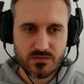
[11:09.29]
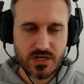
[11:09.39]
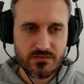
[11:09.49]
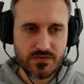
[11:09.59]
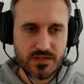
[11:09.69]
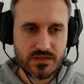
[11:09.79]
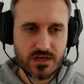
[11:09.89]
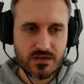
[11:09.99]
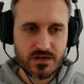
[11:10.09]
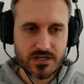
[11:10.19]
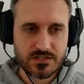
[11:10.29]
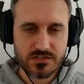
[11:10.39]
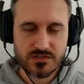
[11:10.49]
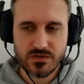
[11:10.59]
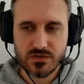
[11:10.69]
We have another
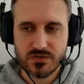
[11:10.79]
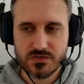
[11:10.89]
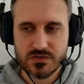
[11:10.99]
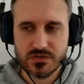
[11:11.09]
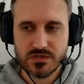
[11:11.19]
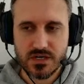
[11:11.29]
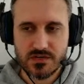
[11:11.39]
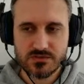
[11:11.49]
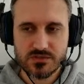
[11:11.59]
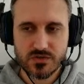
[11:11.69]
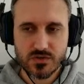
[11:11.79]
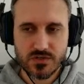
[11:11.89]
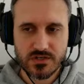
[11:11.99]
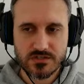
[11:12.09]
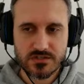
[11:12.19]
action called count
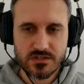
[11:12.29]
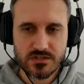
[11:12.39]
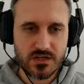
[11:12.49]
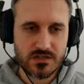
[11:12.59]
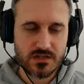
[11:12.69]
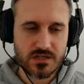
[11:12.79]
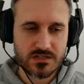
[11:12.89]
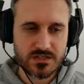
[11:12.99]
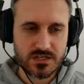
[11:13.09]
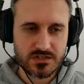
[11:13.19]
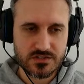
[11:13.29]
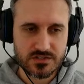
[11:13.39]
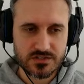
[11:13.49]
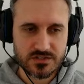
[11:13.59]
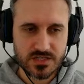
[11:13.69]
tokens, and the last action
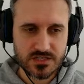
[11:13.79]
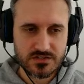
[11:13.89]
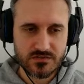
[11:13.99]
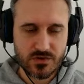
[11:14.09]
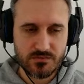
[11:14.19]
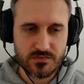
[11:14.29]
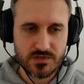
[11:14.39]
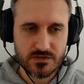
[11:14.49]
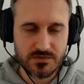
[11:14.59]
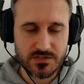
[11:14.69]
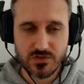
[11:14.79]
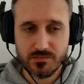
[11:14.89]
is text from image.